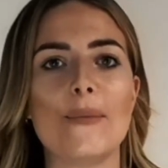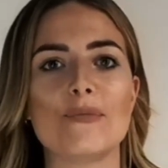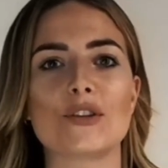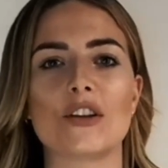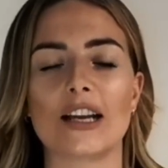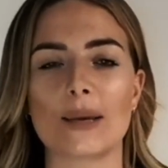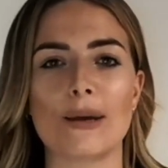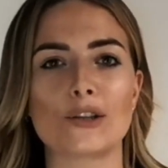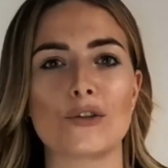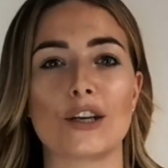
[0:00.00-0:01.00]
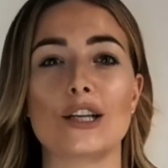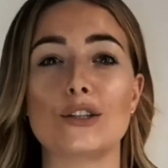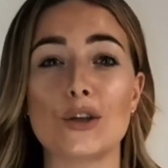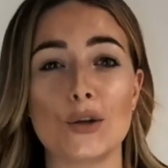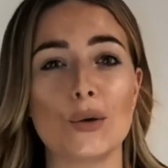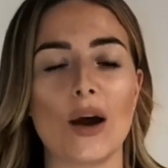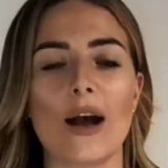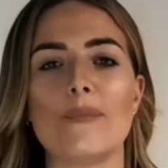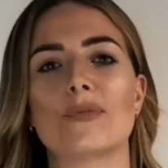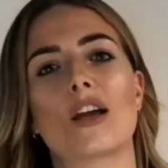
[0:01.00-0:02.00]
so that I can make sure that I do
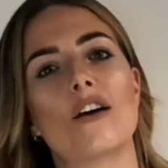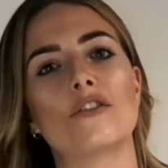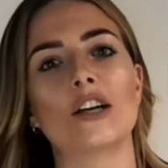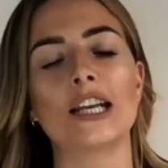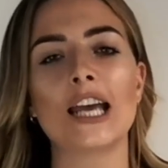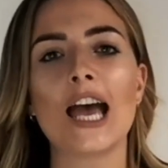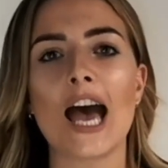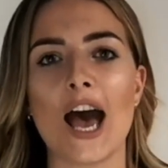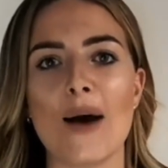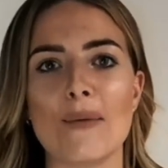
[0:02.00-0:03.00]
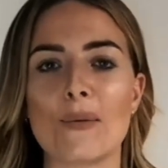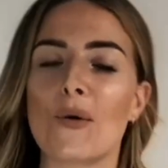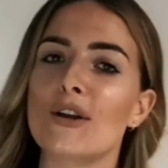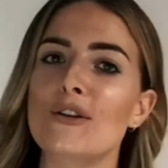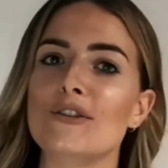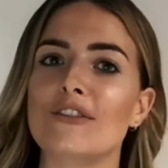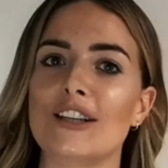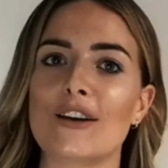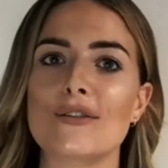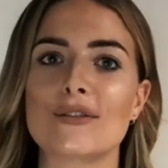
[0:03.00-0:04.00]
cover it. I'm quite new to
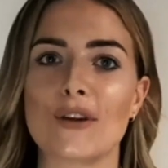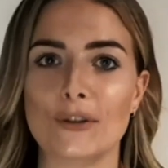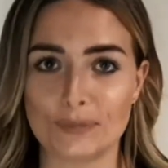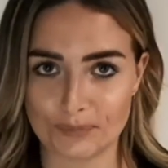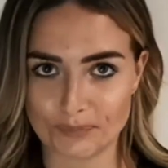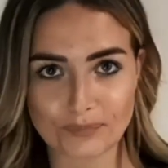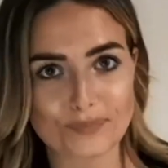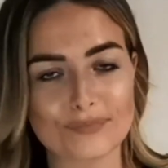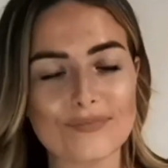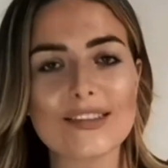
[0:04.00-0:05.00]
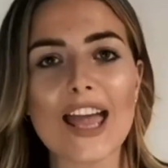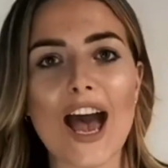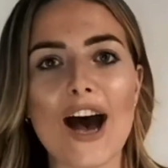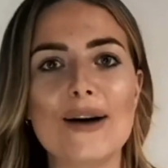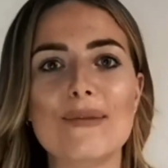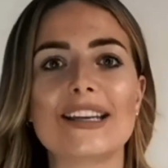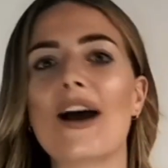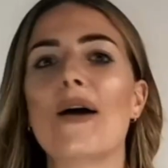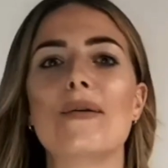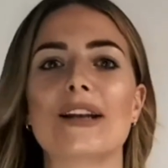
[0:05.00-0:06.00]
videos, so yeah,
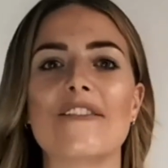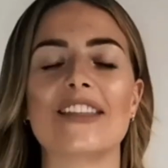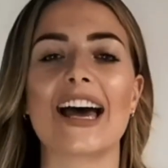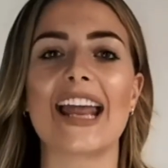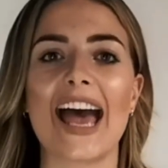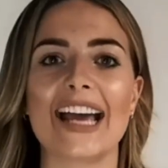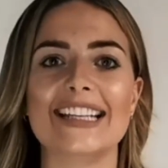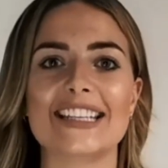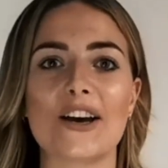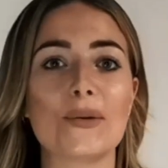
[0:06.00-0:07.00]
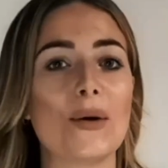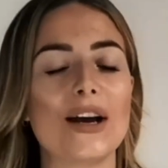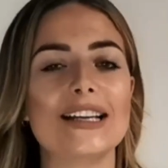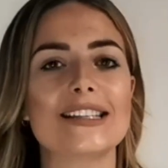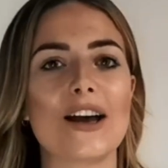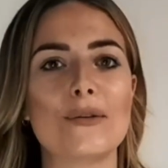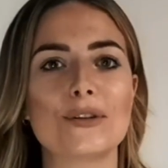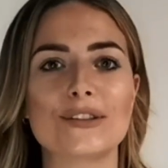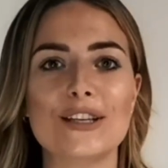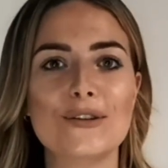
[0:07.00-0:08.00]
I would love that. And otherwise, I will
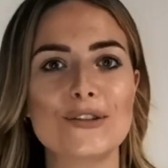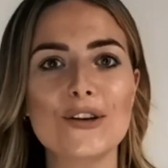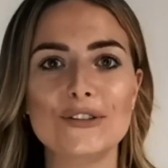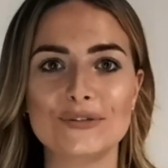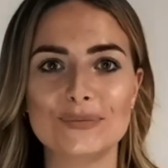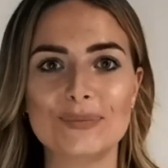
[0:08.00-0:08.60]
see you soon.